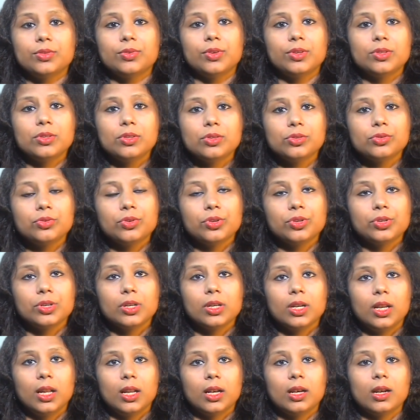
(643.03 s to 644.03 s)
registration
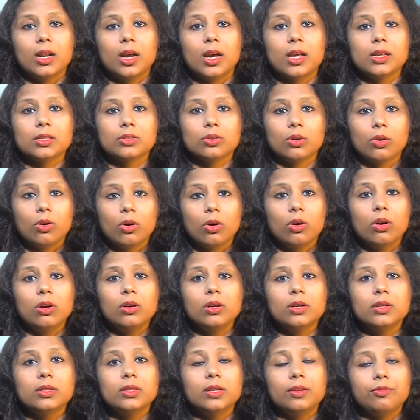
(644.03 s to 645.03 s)
data, or
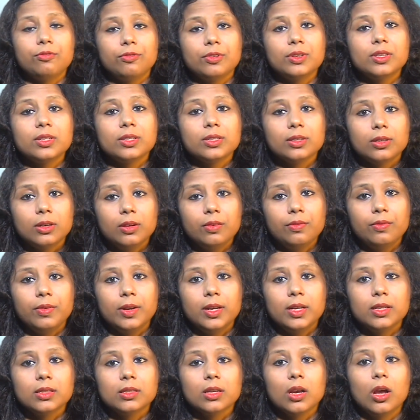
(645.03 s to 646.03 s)
the different
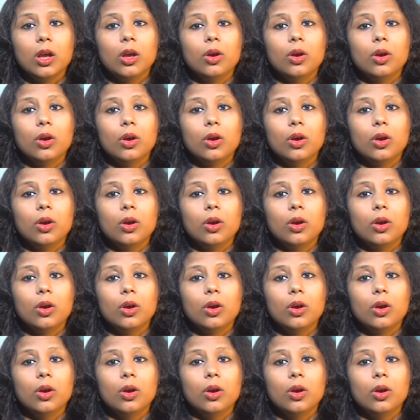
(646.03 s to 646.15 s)
surveys,